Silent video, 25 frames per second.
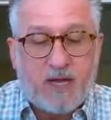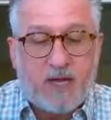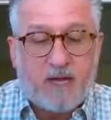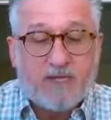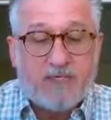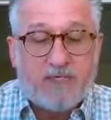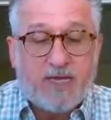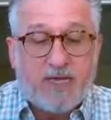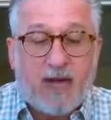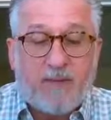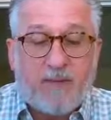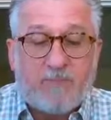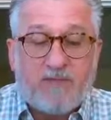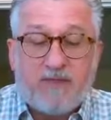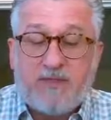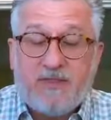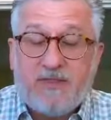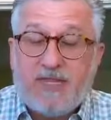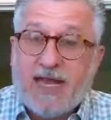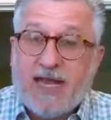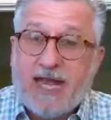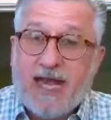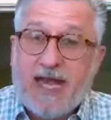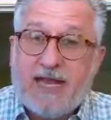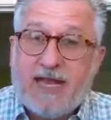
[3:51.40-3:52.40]
Adopt
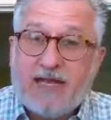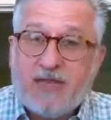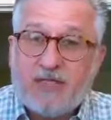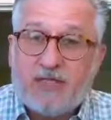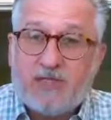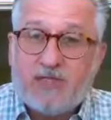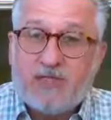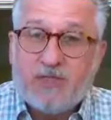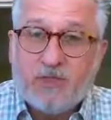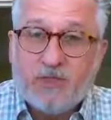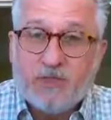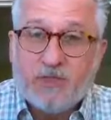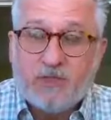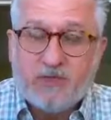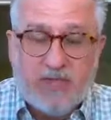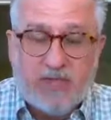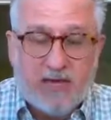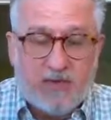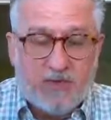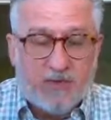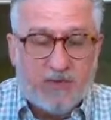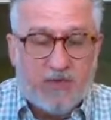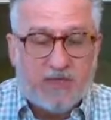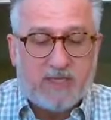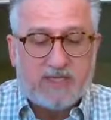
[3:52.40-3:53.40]
the attitude
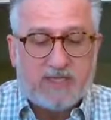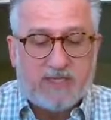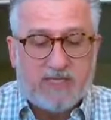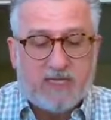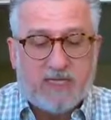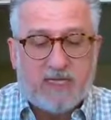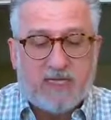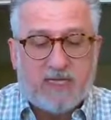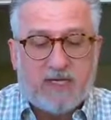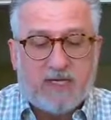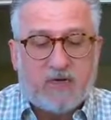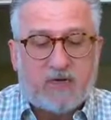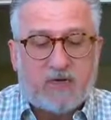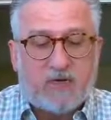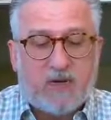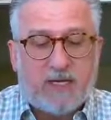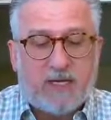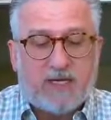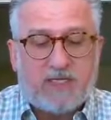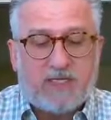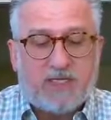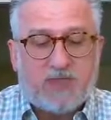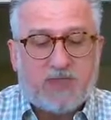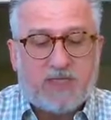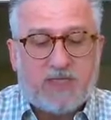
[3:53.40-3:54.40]
that was in
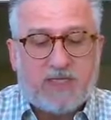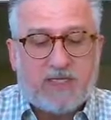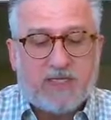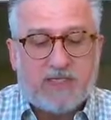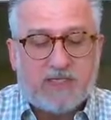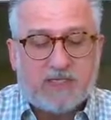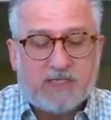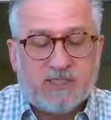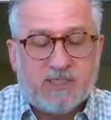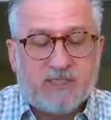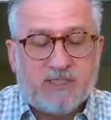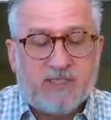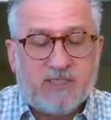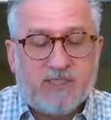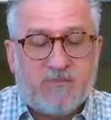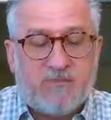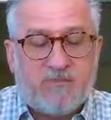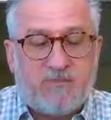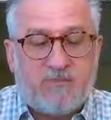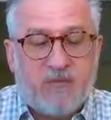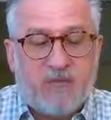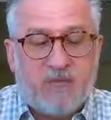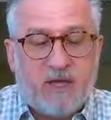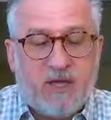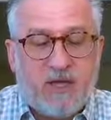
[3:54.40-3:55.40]
Christ Jesus.
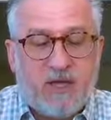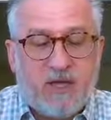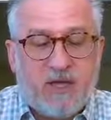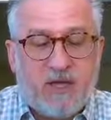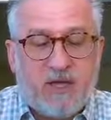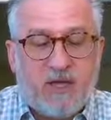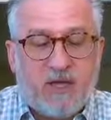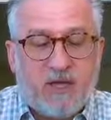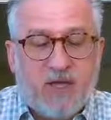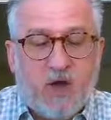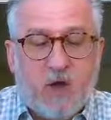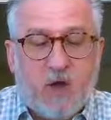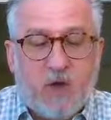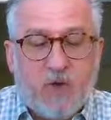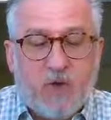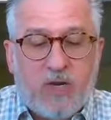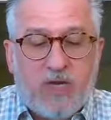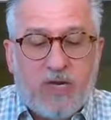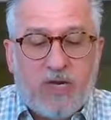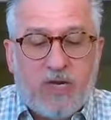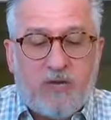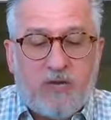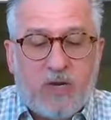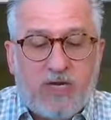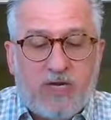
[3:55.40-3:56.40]
Though
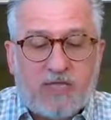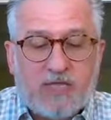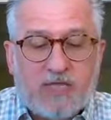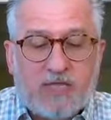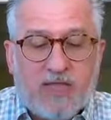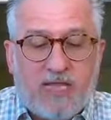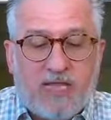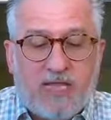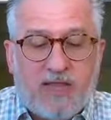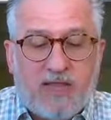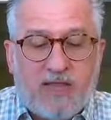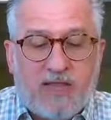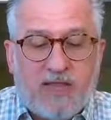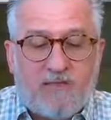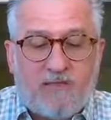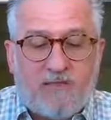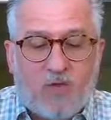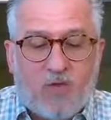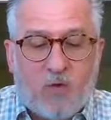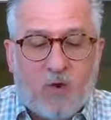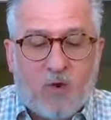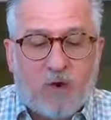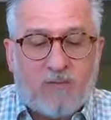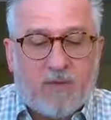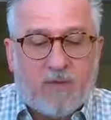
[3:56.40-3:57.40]
he was in the
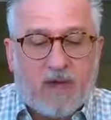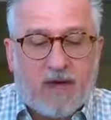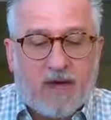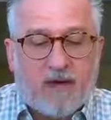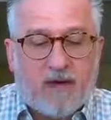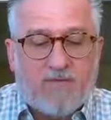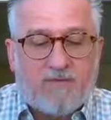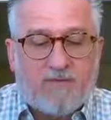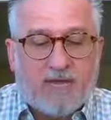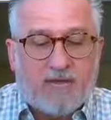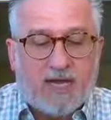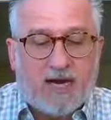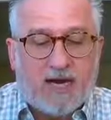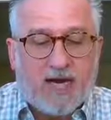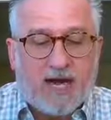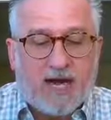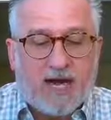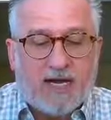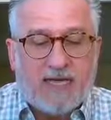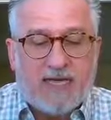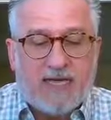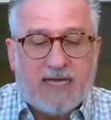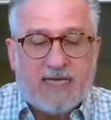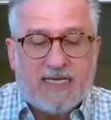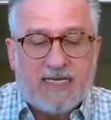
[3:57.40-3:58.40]
form of
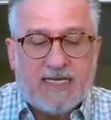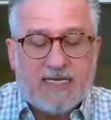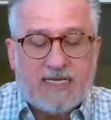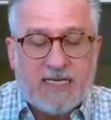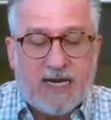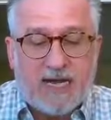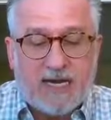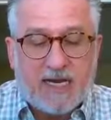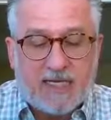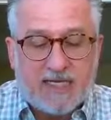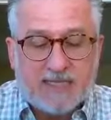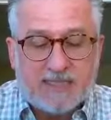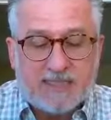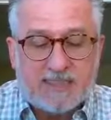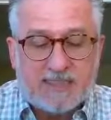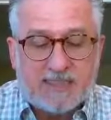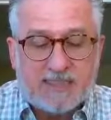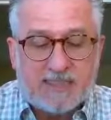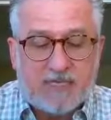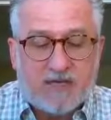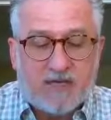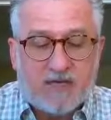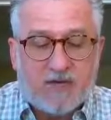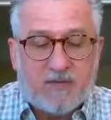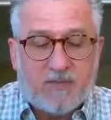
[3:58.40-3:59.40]
God, he did not
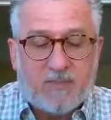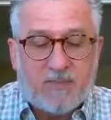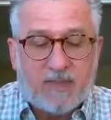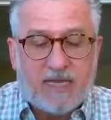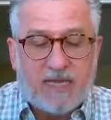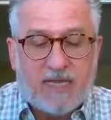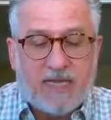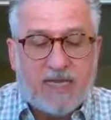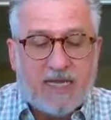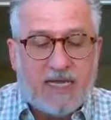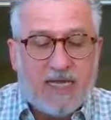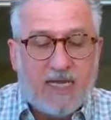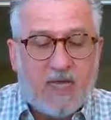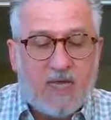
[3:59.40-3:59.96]
consider being